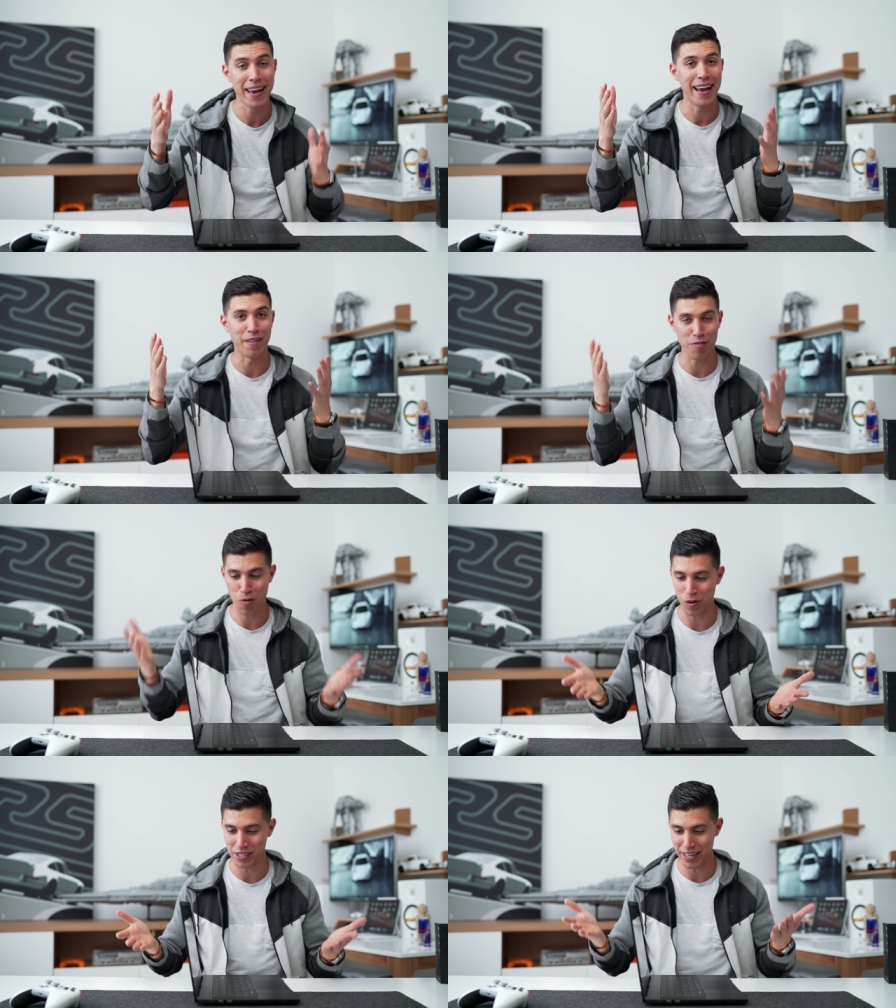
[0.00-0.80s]
And of
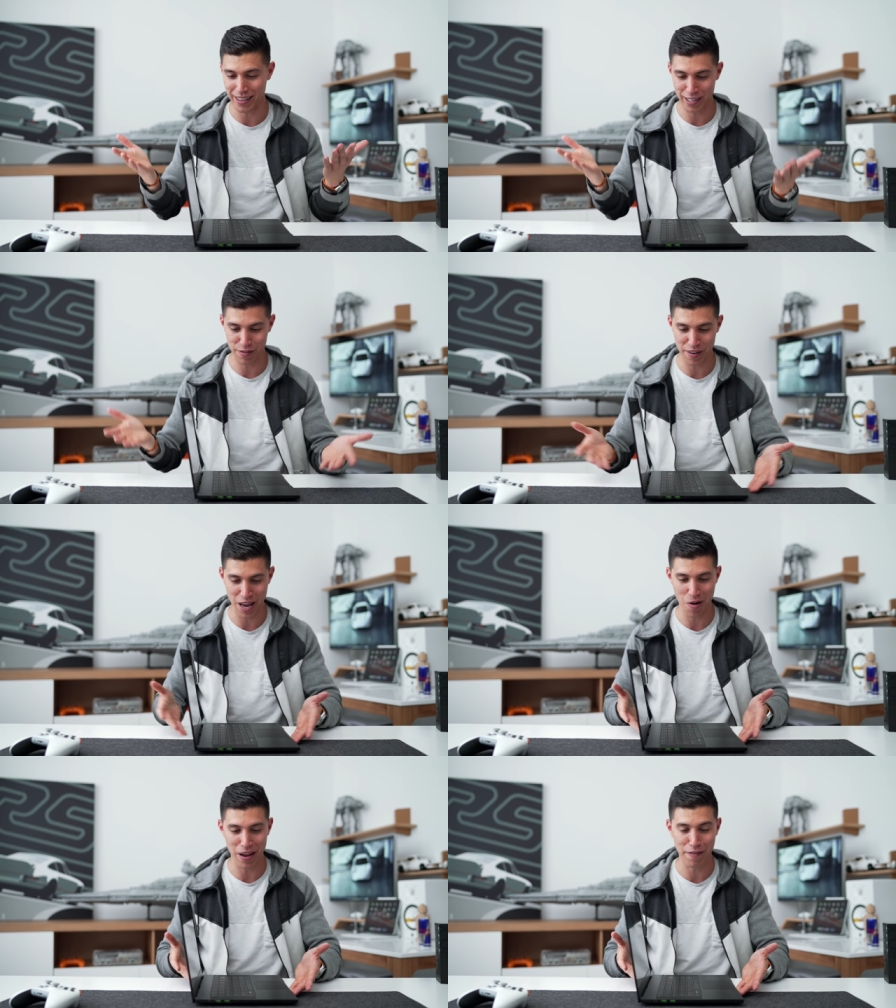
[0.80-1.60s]
course in this
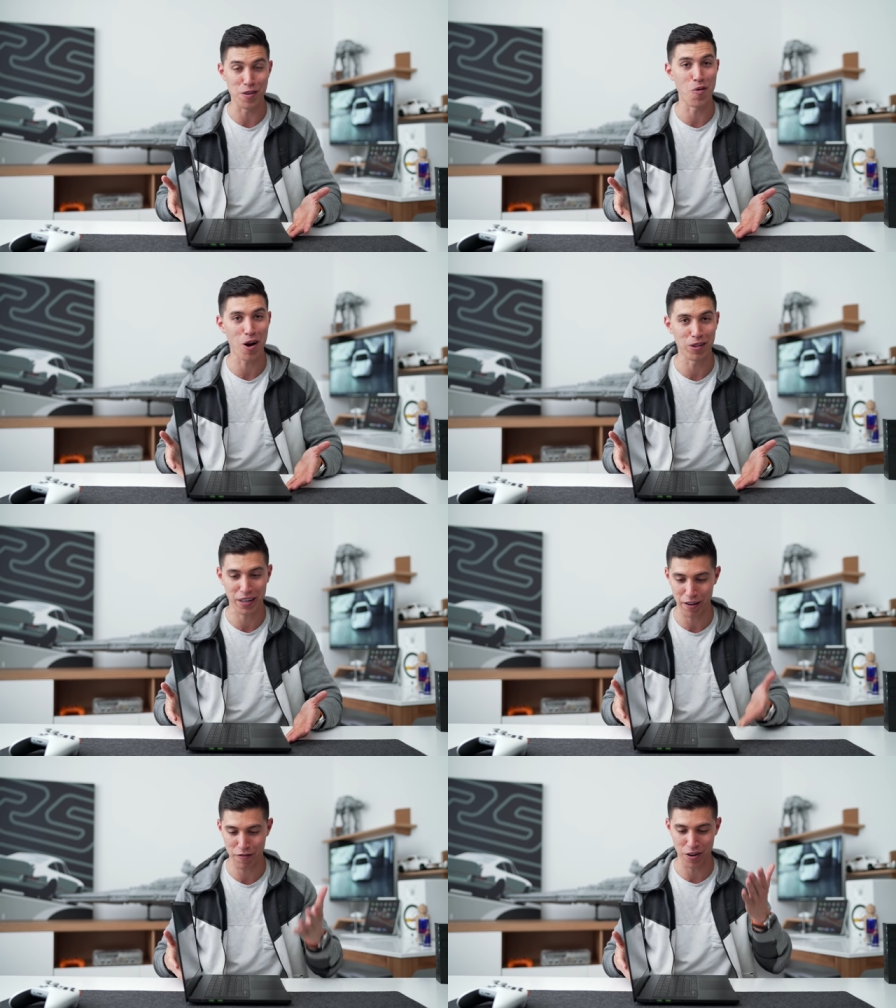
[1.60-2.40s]
video, if you are
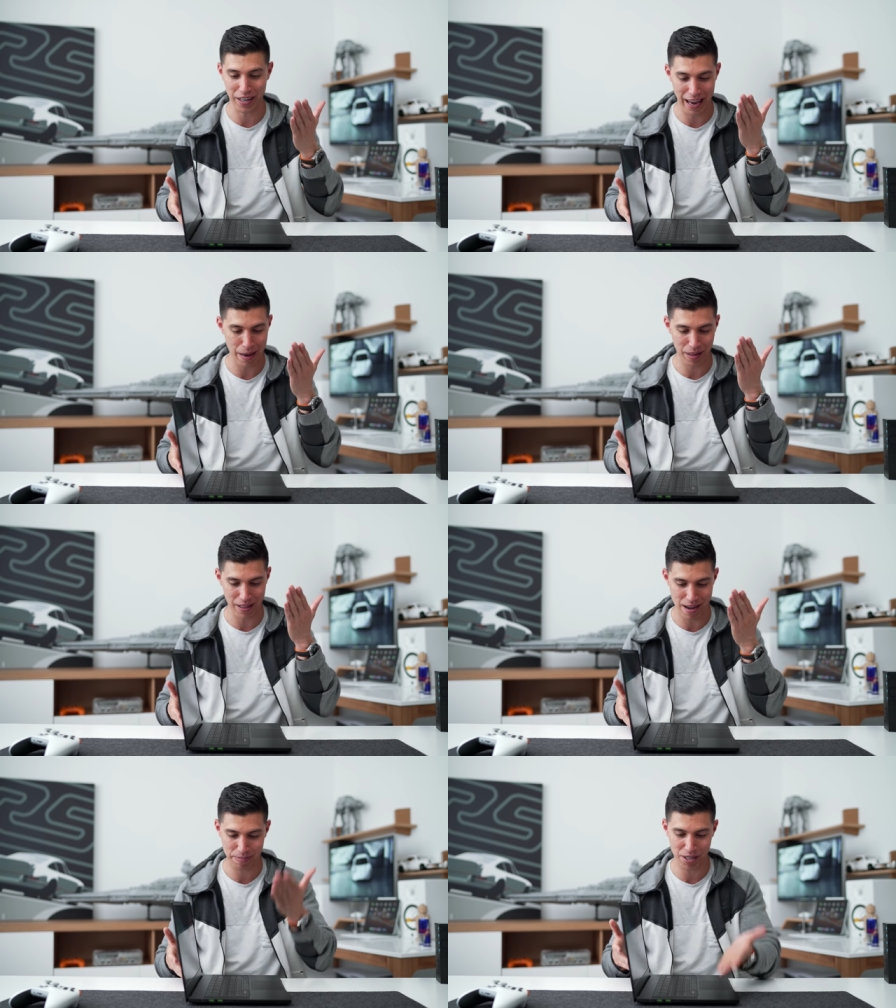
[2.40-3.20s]
looking for a gaming
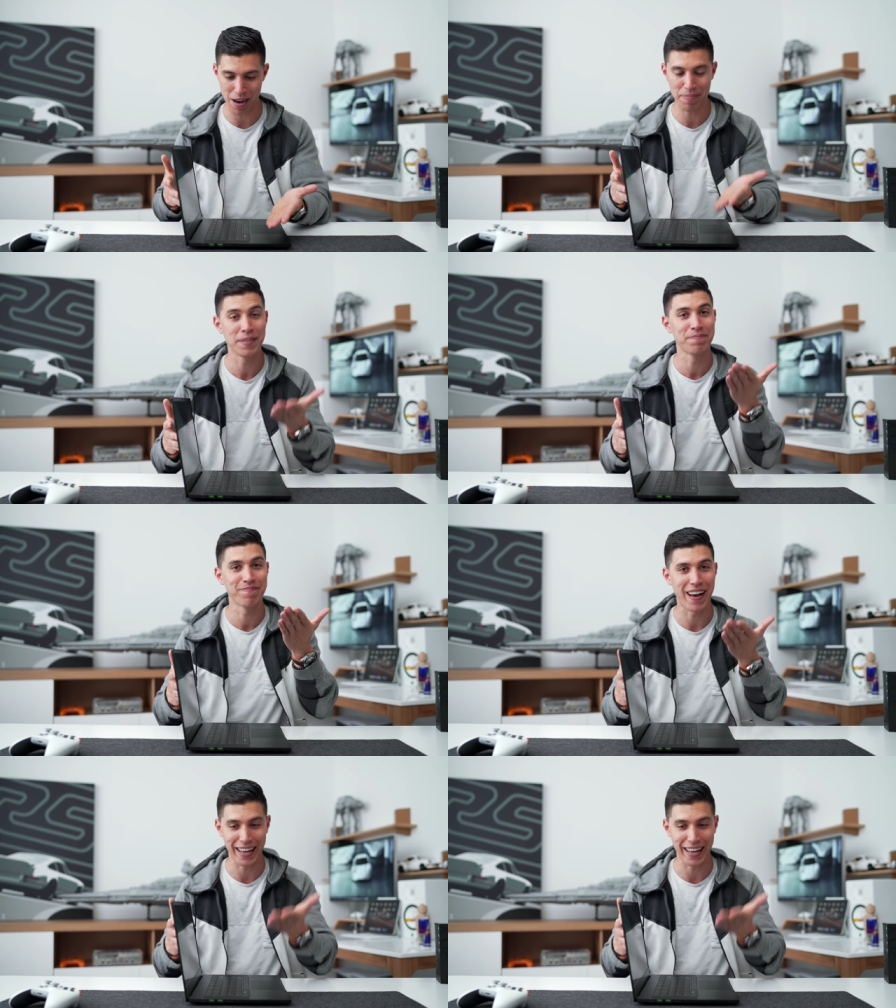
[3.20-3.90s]
laptop, I